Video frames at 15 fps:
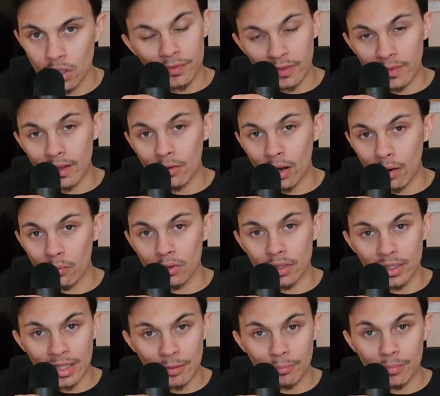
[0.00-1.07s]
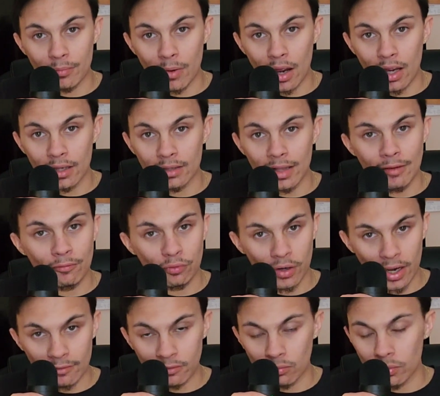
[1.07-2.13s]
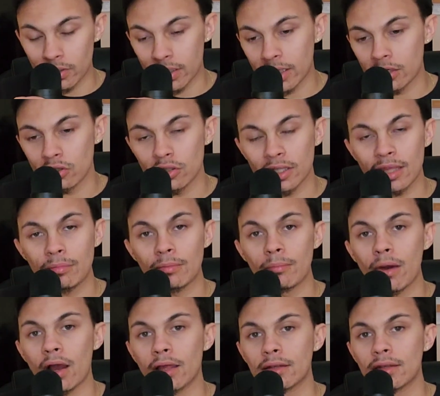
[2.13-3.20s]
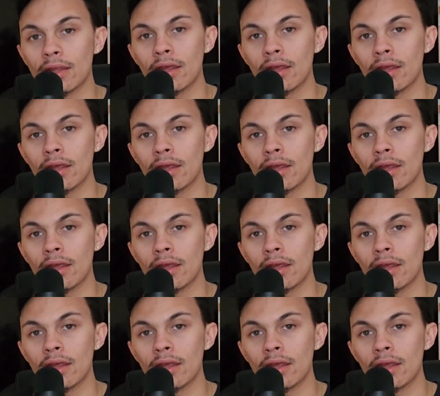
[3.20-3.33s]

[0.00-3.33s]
and that I wanted to keep in mind, and for everyone here to keep in mind.